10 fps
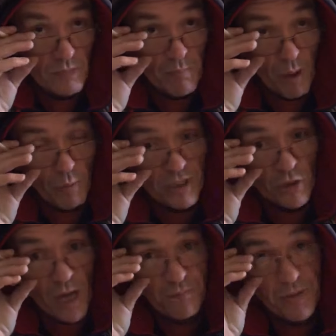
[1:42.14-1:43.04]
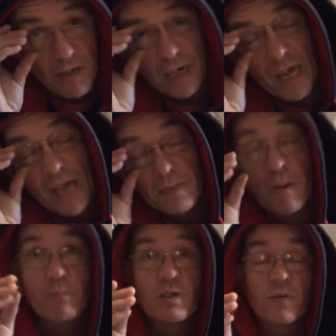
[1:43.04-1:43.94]
But we do not fear it. As
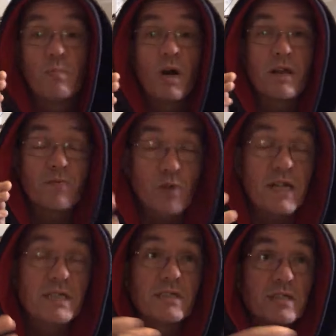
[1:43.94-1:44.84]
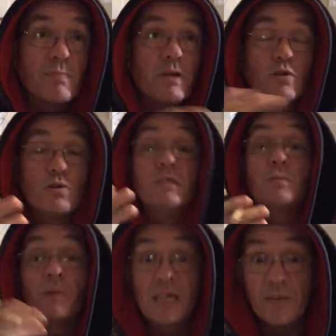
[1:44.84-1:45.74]
members of the body of Christ and somebody who is a
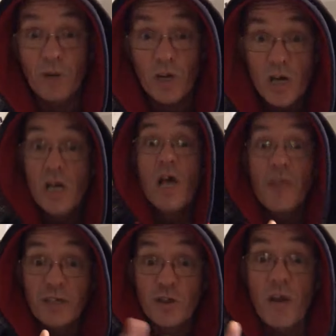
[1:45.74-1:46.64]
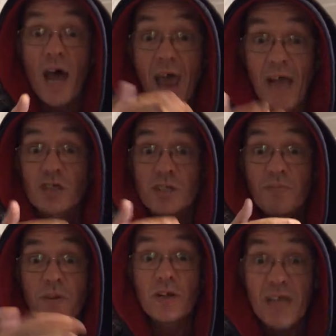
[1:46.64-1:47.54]
believer, they do not actually
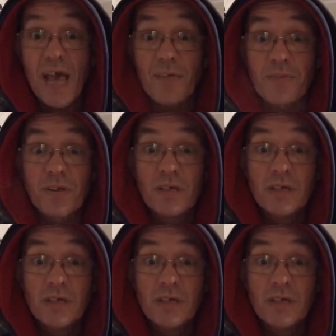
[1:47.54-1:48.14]
fear death.